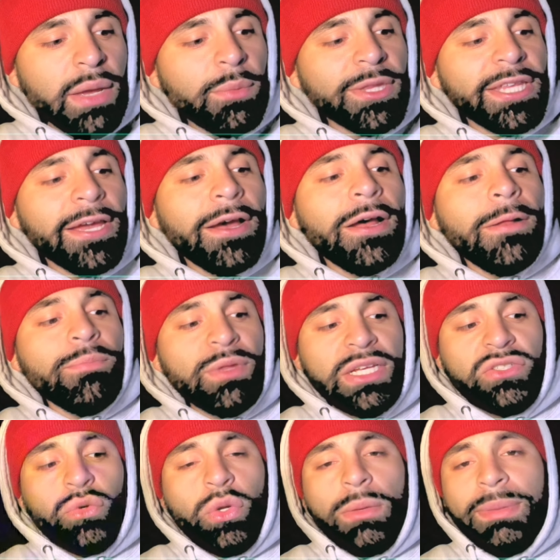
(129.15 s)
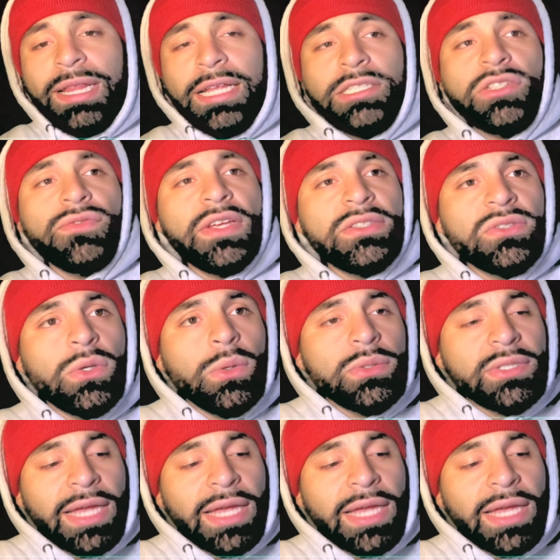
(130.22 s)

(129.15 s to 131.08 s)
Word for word: with y'all is going to be these physicals,